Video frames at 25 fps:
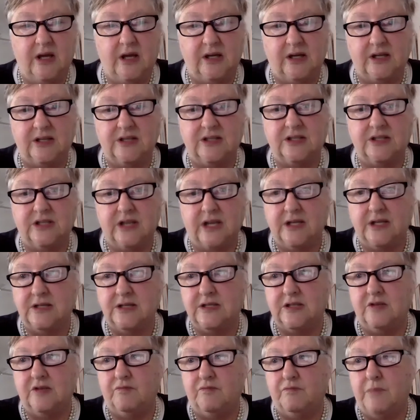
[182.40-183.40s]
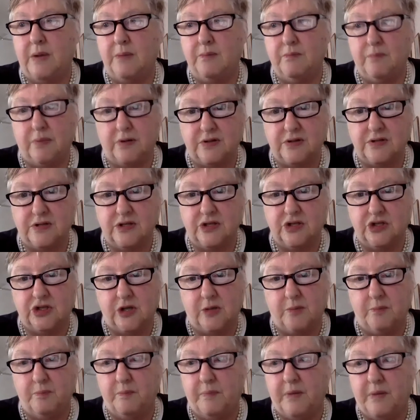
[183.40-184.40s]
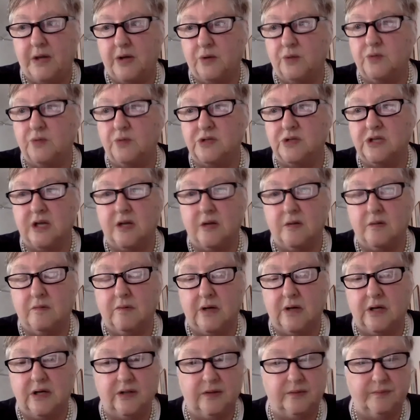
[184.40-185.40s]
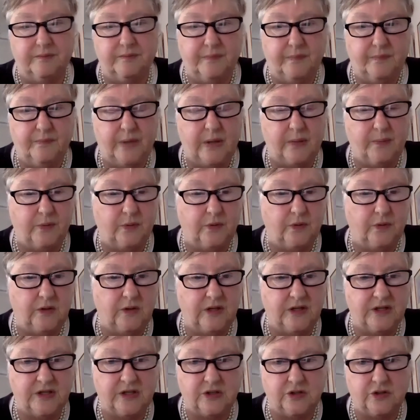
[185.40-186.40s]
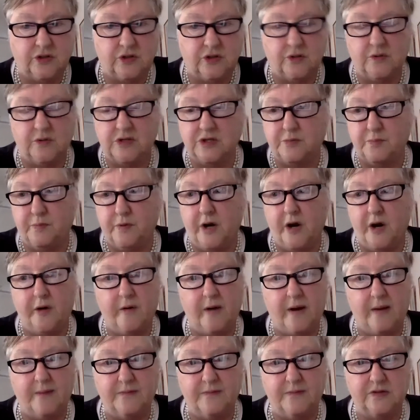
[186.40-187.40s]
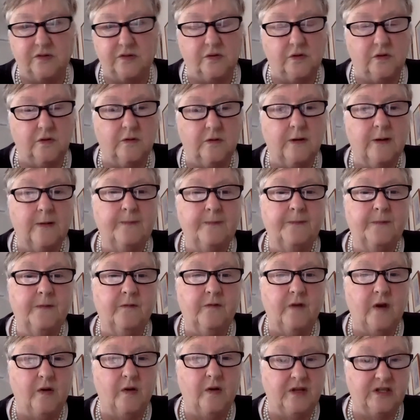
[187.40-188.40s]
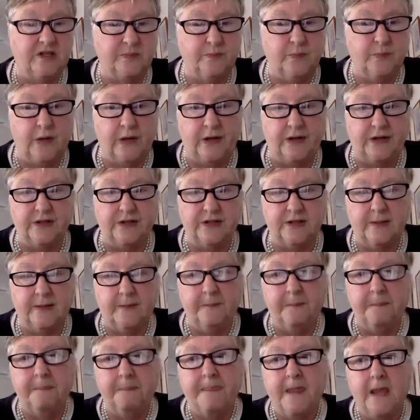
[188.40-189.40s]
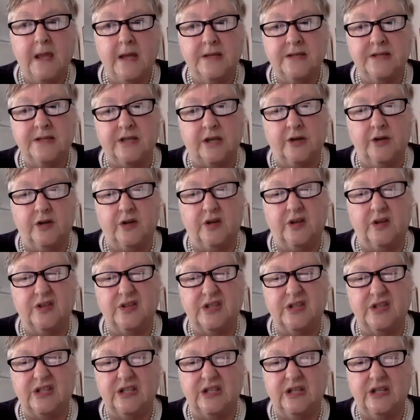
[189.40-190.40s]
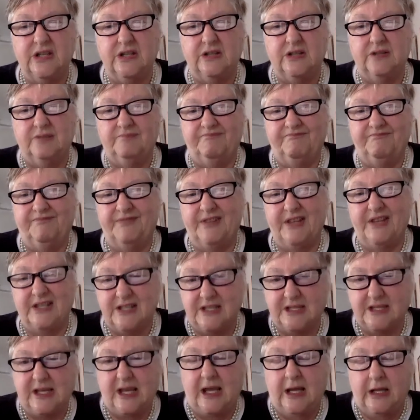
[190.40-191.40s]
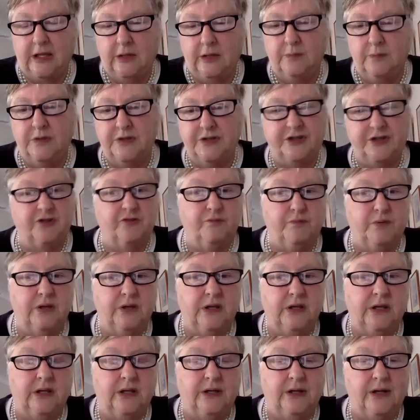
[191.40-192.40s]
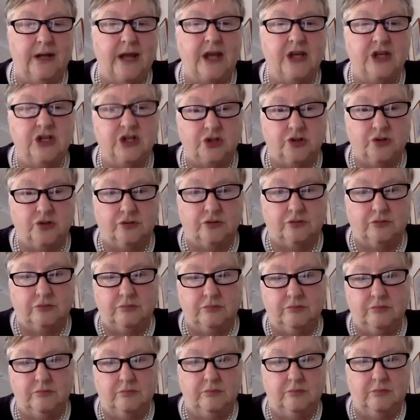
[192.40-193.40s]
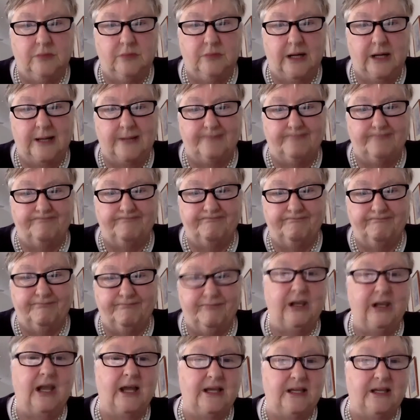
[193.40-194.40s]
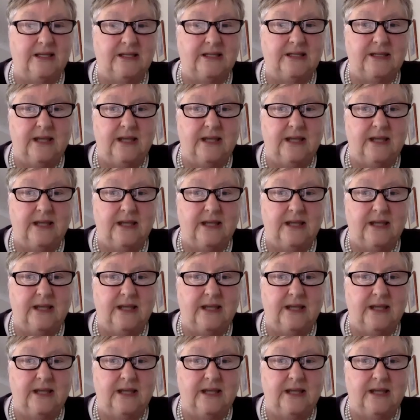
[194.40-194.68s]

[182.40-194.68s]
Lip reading: extensive membership, but also people who listen to its programs through various means. So you can see that there's elements of being a national place.